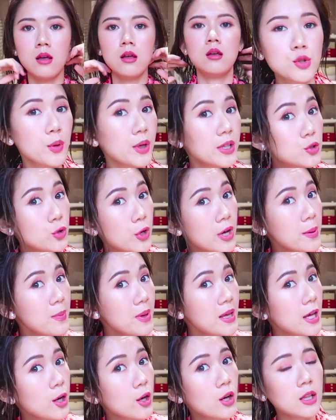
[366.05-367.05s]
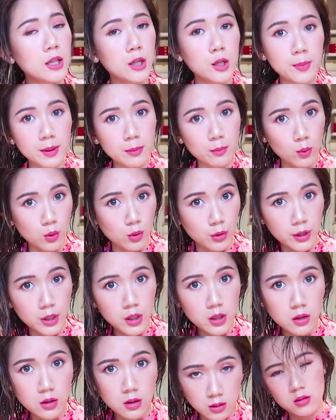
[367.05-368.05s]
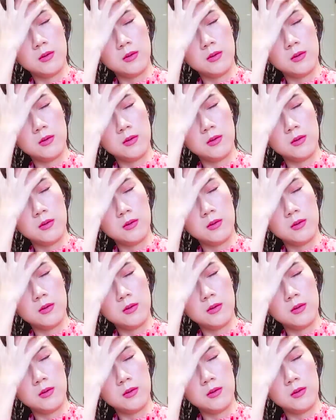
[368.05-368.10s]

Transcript: So I dry my hair a little bit more.